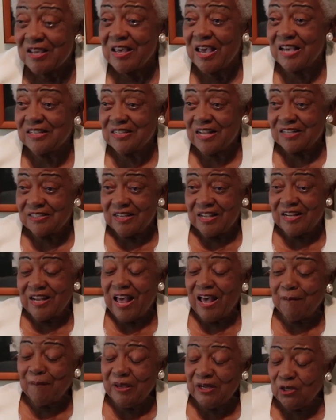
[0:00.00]
as I said,
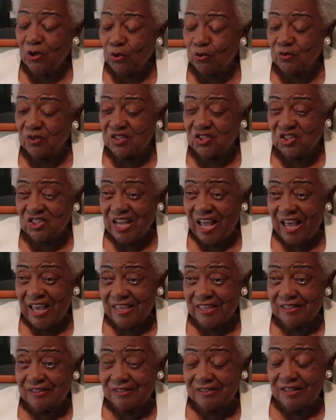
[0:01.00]
I'm an only
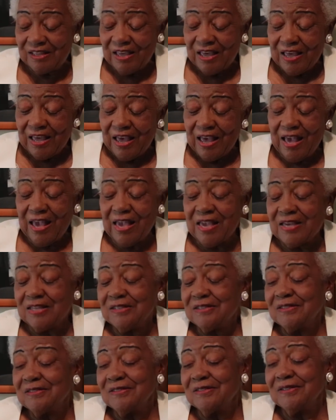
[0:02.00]
child,
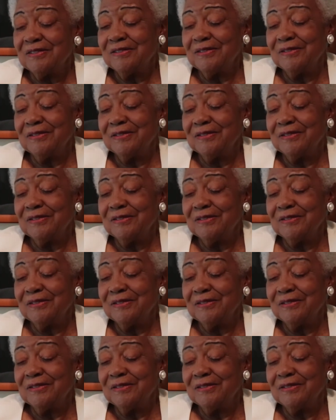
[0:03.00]
and